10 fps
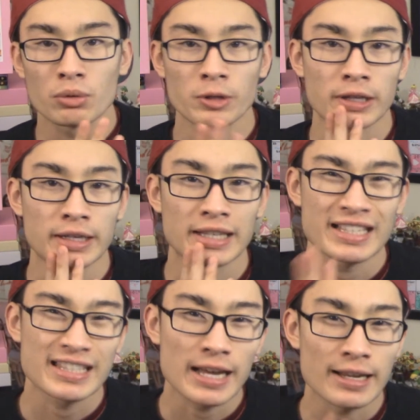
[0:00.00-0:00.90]
were like,
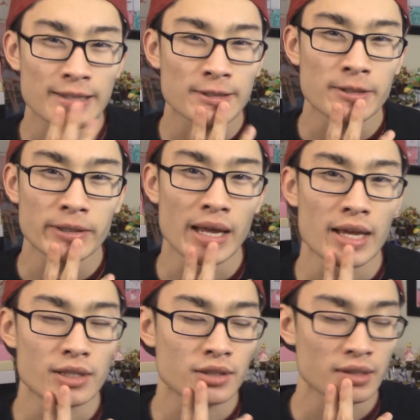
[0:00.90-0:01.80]
it's not as good
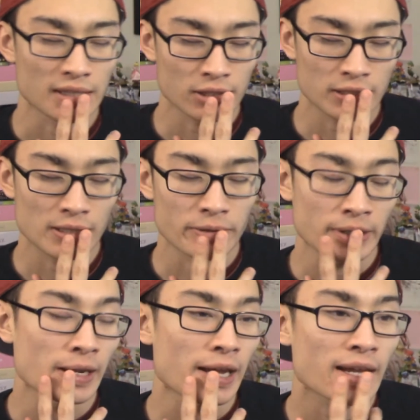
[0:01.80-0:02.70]
as
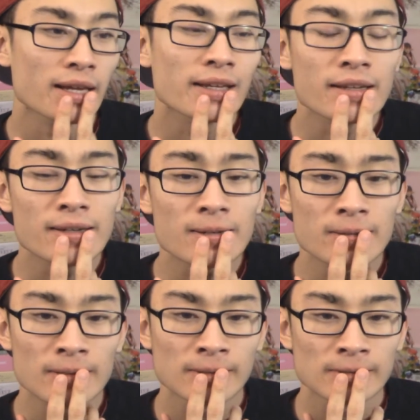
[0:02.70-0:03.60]
Secret,
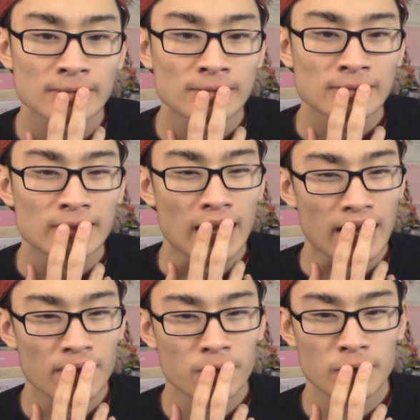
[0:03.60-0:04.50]
and
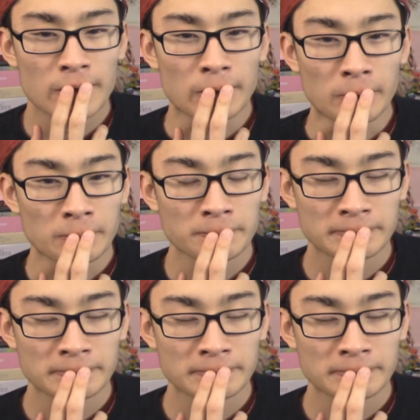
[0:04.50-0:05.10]
I don't know.